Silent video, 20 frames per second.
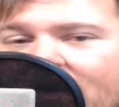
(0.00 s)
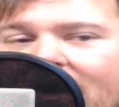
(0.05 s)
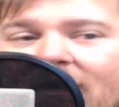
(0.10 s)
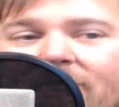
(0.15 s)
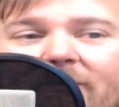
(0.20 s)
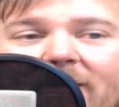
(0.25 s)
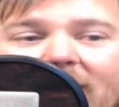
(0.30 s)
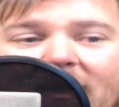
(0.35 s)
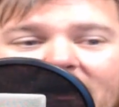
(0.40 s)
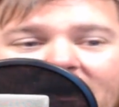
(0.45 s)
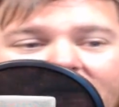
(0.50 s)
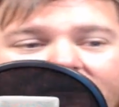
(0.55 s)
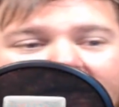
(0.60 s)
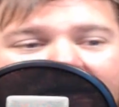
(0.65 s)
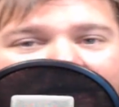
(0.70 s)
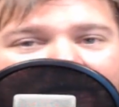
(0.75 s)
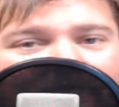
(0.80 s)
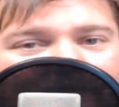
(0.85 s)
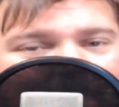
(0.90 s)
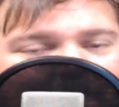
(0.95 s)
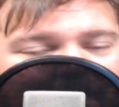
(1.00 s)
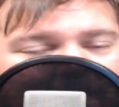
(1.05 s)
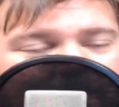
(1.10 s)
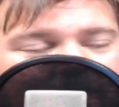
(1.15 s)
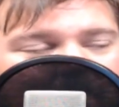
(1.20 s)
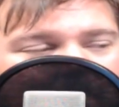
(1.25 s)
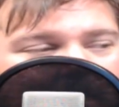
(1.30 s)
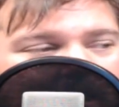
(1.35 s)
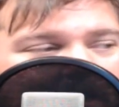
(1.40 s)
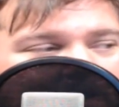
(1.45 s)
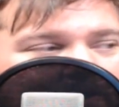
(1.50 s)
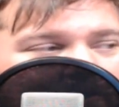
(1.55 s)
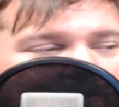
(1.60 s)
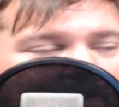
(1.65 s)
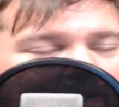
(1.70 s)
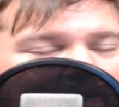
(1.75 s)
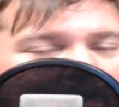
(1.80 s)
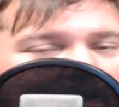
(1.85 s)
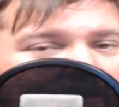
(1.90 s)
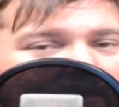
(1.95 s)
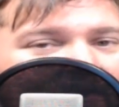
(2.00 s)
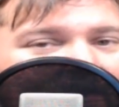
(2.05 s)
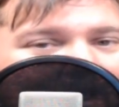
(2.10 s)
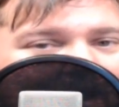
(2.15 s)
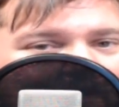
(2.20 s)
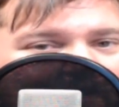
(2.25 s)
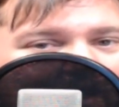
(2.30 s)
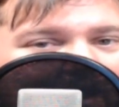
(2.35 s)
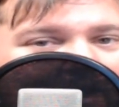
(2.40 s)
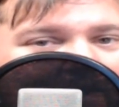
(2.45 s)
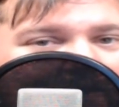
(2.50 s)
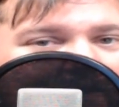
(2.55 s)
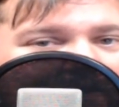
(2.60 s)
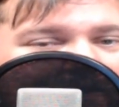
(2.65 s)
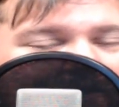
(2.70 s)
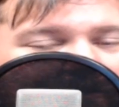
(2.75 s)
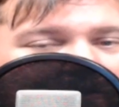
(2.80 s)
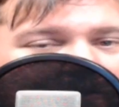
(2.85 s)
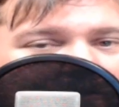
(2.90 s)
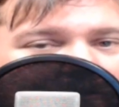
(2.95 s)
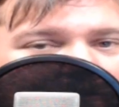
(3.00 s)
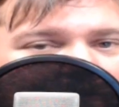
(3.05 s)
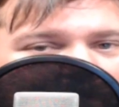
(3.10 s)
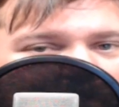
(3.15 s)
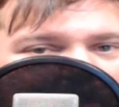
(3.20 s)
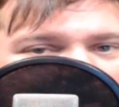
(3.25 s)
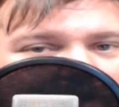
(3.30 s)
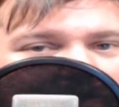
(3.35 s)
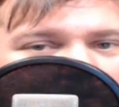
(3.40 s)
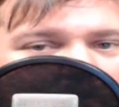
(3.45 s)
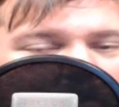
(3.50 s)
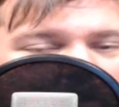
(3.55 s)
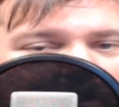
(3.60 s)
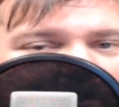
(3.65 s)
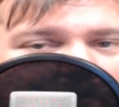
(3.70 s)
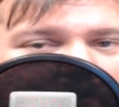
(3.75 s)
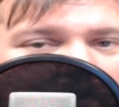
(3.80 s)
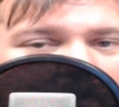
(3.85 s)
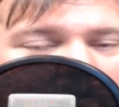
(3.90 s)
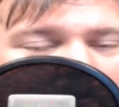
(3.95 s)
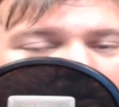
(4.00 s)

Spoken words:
If any fans are watching right now and you have access to some fresh breast milk,